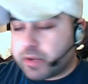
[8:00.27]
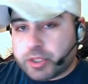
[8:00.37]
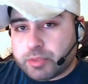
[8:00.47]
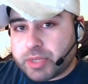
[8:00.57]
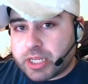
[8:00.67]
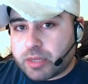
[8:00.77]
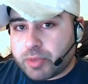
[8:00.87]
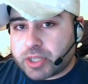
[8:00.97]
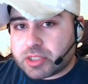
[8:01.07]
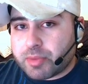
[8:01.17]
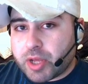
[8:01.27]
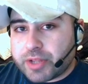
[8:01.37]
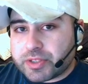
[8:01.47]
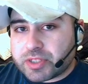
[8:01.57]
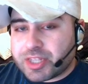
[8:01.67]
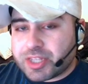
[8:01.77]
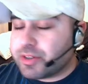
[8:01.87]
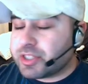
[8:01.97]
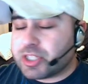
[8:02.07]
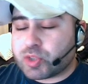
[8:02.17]
and you begin to press the buttons, there
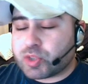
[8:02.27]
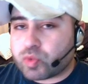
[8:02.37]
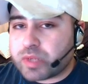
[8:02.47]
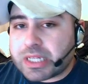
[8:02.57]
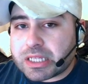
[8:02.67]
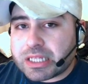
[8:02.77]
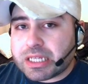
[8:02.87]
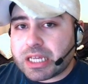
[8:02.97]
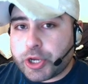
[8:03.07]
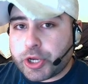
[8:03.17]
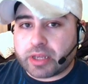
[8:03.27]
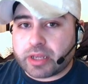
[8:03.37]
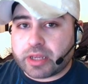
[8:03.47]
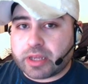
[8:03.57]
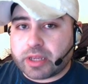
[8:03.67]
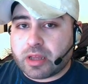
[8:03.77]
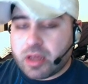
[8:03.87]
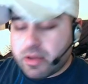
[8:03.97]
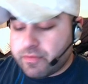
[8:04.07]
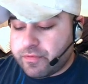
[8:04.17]
is this really annoying,
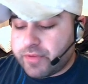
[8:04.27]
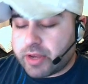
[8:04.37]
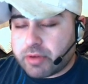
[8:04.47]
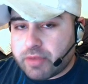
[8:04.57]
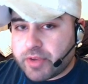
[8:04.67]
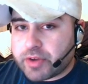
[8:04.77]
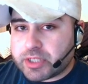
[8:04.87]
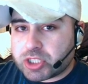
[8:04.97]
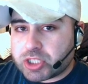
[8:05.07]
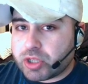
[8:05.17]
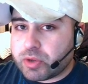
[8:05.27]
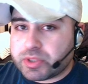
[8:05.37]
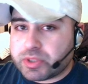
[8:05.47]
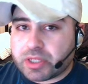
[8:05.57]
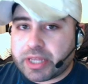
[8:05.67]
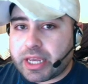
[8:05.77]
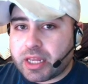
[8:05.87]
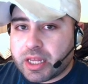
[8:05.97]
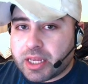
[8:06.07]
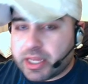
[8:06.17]
very, very slow delay.
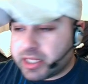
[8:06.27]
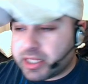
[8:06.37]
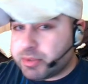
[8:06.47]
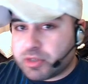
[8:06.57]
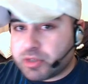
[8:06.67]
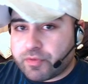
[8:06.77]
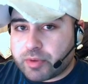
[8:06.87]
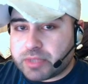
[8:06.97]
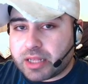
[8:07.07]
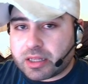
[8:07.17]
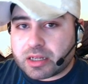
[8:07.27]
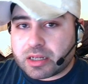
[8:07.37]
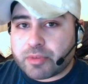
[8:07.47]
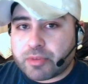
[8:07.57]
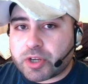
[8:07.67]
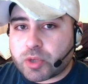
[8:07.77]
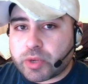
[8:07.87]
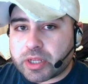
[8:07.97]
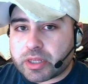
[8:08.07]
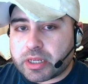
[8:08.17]
It keeps you from dialing a number very
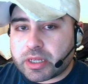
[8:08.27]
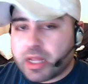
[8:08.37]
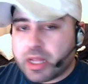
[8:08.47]
quickly.